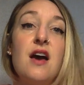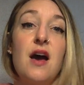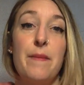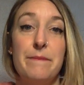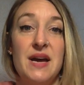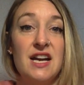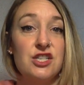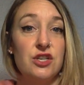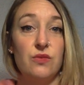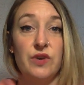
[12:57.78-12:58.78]

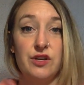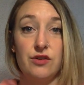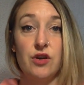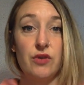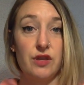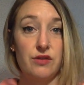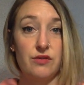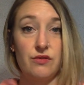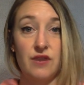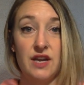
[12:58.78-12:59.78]
imagine what you're going
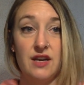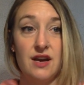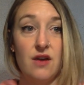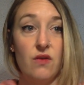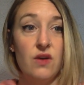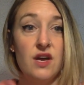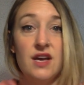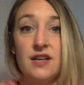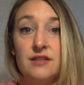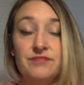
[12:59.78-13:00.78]
through right now.
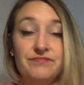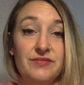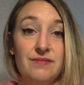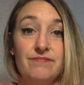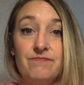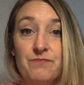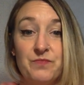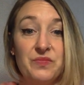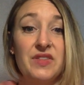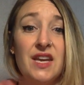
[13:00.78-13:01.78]

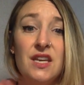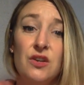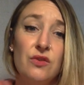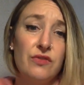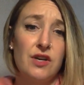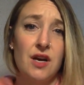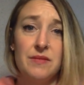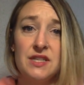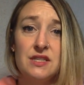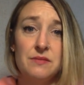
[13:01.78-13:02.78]
Thank you for
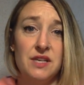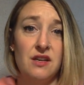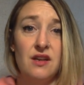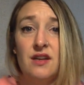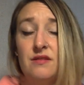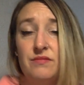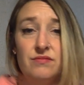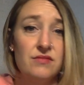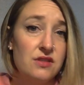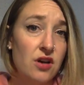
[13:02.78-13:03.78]
coming to me
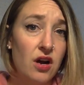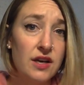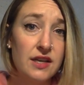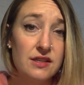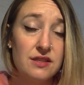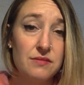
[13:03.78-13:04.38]
and talking to